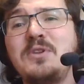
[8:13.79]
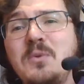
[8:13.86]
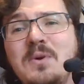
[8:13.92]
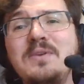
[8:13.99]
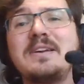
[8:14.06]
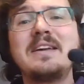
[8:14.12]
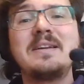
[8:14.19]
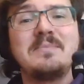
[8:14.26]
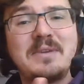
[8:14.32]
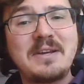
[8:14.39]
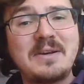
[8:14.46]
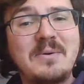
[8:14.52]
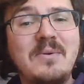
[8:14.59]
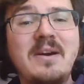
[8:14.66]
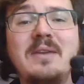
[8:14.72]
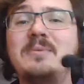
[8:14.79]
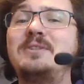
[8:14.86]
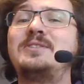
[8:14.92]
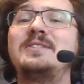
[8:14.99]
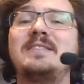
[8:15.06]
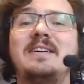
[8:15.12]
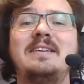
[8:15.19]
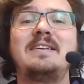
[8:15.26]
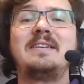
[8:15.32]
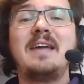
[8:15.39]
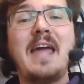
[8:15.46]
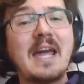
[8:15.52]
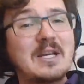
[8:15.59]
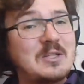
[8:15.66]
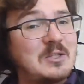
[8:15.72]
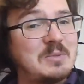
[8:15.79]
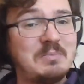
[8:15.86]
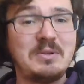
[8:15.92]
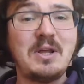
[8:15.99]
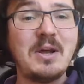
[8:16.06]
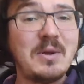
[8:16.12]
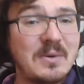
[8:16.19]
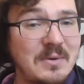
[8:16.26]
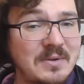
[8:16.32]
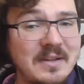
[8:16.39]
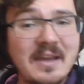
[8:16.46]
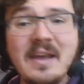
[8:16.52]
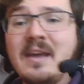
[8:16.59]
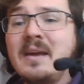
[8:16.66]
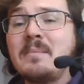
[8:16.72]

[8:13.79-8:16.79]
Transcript: and you will get Bitcoin, which is going to explode